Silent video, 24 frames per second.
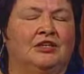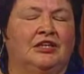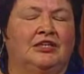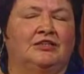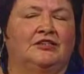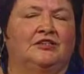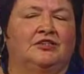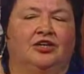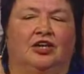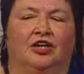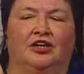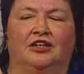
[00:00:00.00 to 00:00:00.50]

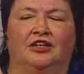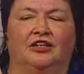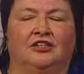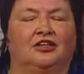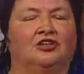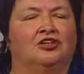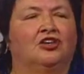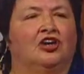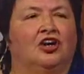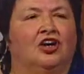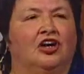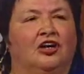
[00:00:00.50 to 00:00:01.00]
starting to
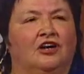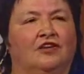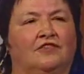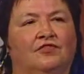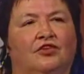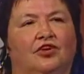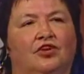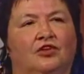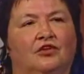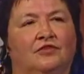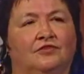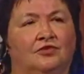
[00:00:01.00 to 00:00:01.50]
carve
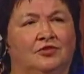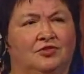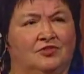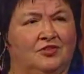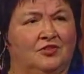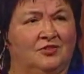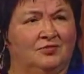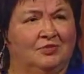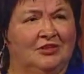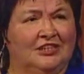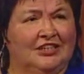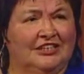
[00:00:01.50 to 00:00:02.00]
all of
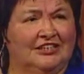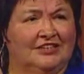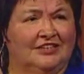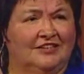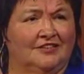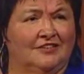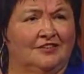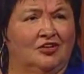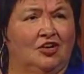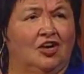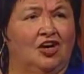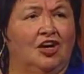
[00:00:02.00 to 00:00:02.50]
those
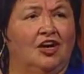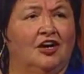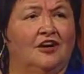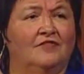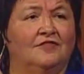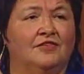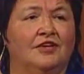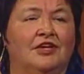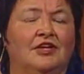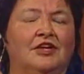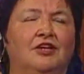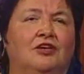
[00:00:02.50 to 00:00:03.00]
pieces off
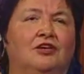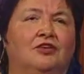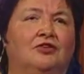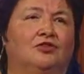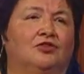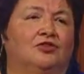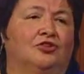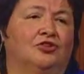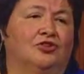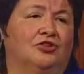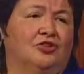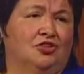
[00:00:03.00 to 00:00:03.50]
in
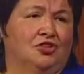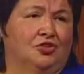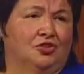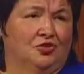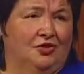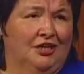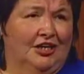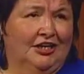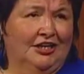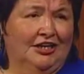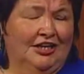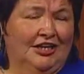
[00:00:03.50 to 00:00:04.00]
order to
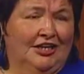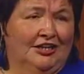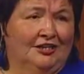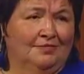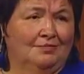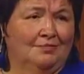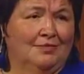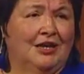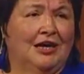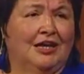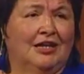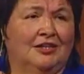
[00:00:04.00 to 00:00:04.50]
try to get a
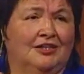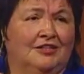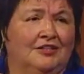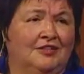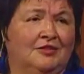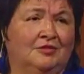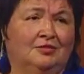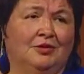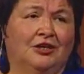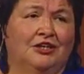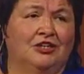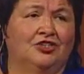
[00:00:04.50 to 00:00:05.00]

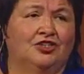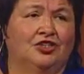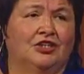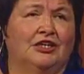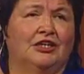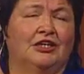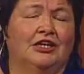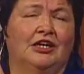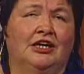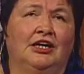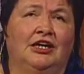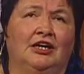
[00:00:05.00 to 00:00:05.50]
balanced
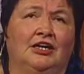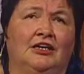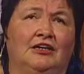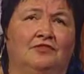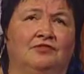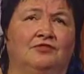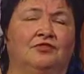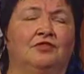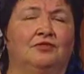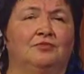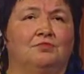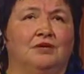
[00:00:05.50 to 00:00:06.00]
budget.
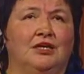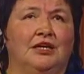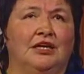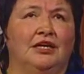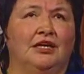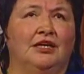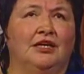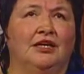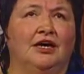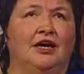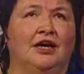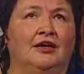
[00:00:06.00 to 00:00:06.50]
And for
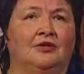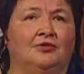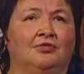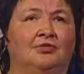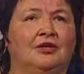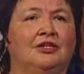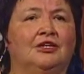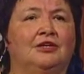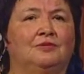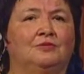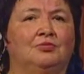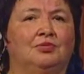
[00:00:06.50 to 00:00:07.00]
me, I
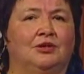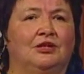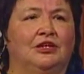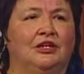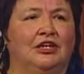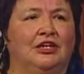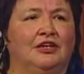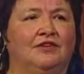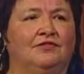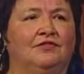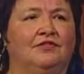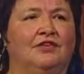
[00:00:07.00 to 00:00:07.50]
really
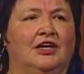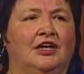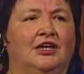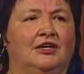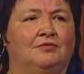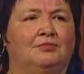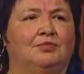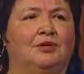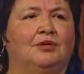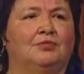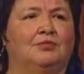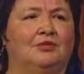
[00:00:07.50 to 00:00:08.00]
believe
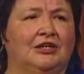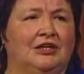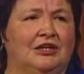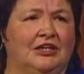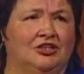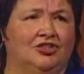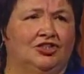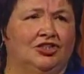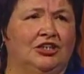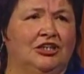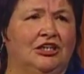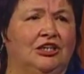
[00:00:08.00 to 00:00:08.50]
that public
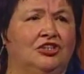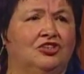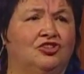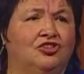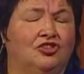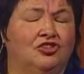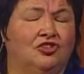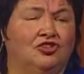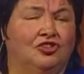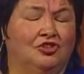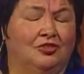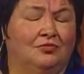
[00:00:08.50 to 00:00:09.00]

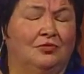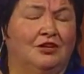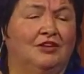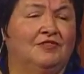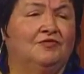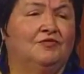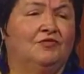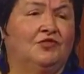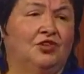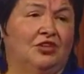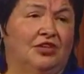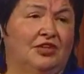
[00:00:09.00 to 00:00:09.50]
education should be
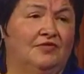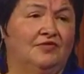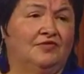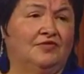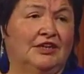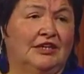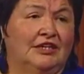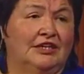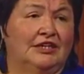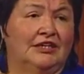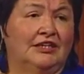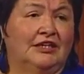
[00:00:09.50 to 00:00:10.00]
fully
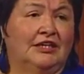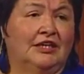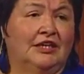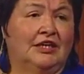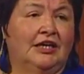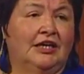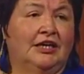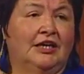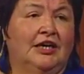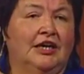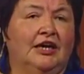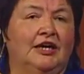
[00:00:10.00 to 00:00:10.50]
funded
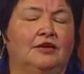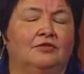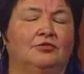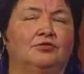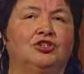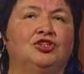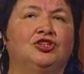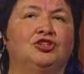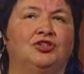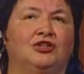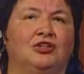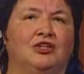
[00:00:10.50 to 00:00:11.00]
and
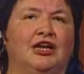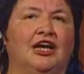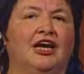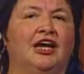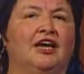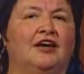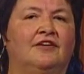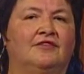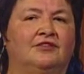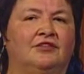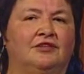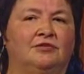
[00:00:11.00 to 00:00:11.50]
we shouldn't
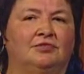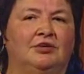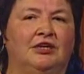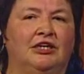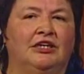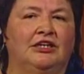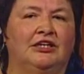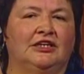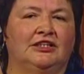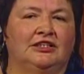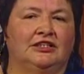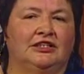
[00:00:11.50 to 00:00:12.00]
have mm. to hmm. be
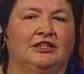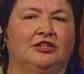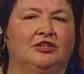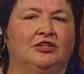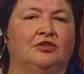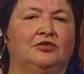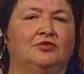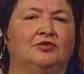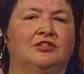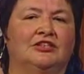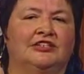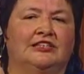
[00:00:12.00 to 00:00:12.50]

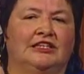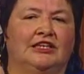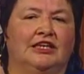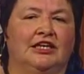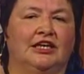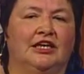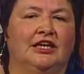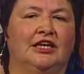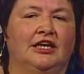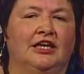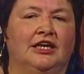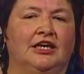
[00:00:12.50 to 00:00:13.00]

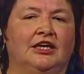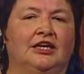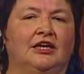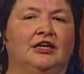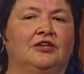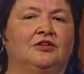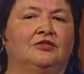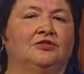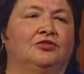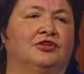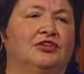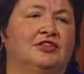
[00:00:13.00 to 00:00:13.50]
continuously
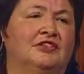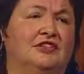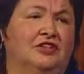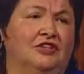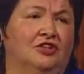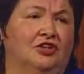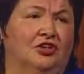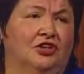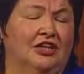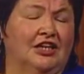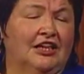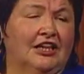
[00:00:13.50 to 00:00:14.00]
increasing
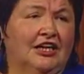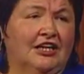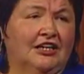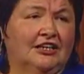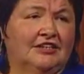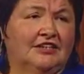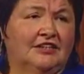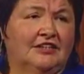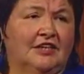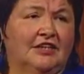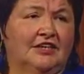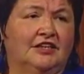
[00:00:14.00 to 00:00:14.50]
our
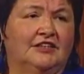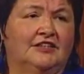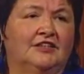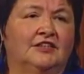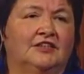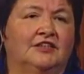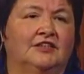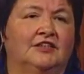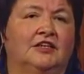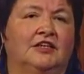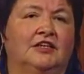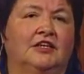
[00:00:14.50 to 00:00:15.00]
class
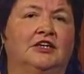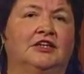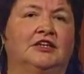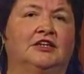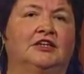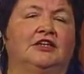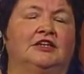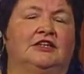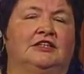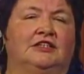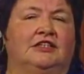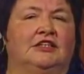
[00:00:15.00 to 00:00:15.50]
sizes,
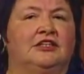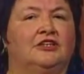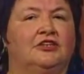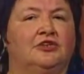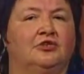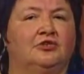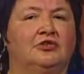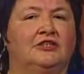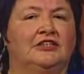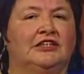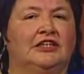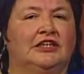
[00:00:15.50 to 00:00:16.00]

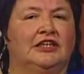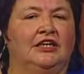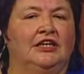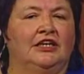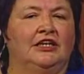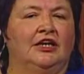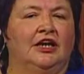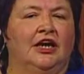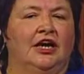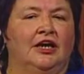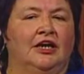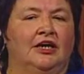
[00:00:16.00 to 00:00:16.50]

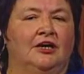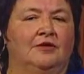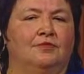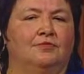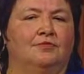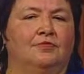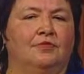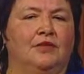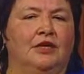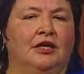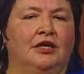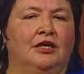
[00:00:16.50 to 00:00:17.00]
continuously
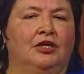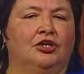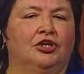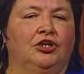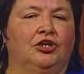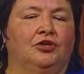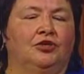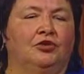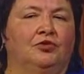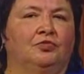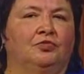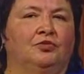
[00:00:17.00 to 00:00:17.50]
um,
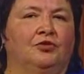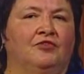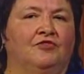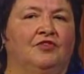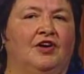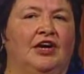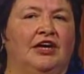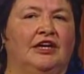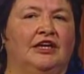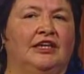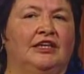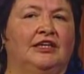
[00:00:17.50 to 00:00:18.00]
you know,
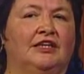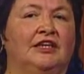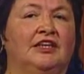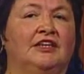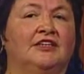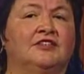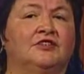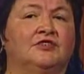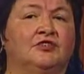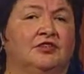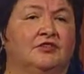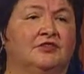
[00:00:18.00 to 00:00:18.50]
providing
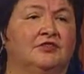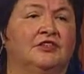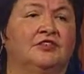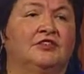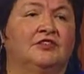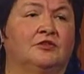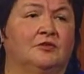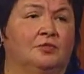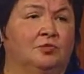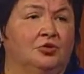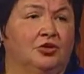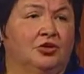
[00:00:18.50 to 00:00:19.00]
less service
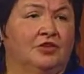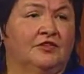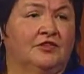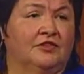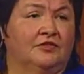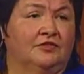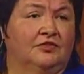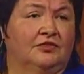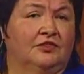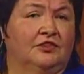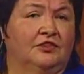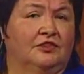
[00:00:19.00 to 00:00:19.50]
support
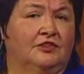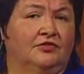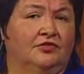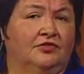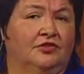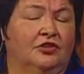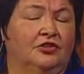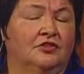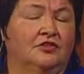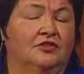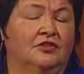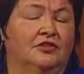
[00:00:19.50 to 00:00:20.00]
services
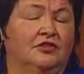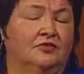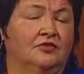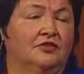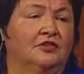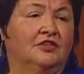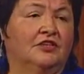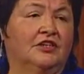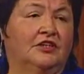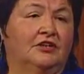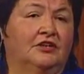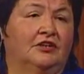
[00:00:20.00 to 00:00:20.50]
for our
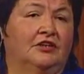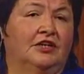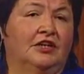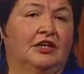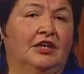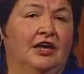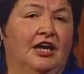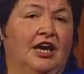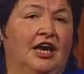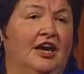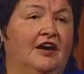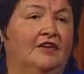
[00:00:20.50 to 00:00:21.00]
students that are
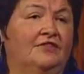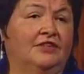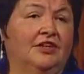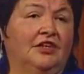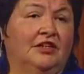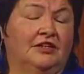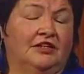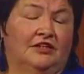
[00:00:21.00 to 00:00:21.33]
having